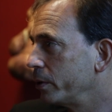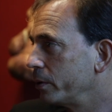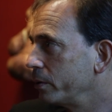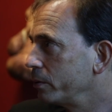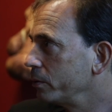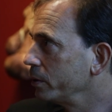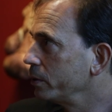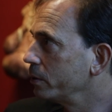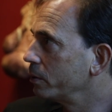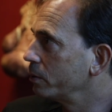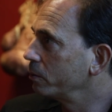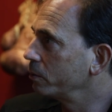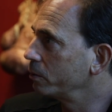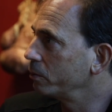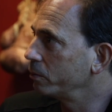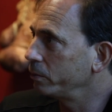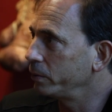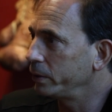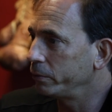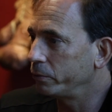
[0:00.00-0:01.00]
But you know
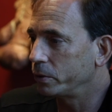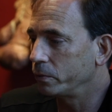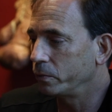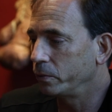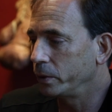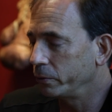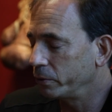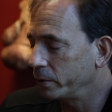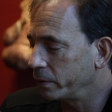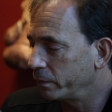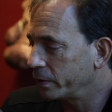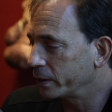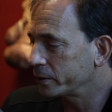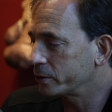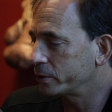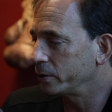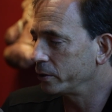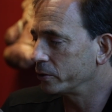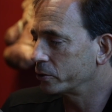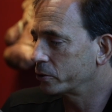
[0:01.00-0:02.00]
we would we would
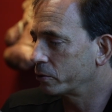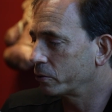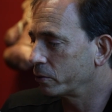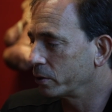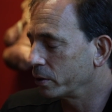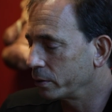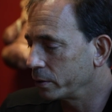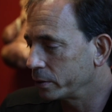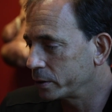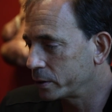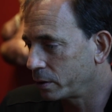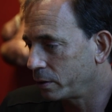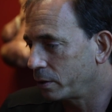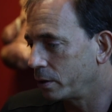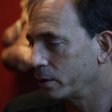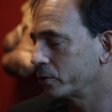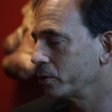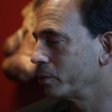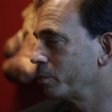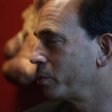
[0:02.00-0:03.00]
invest in his career. This is a
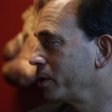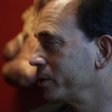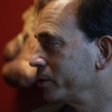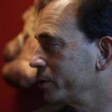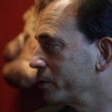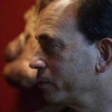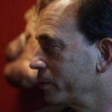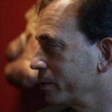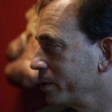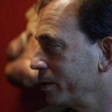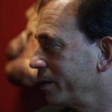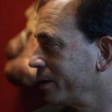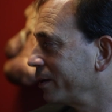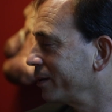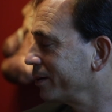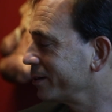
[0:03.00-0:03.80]
long-term project with Gennady.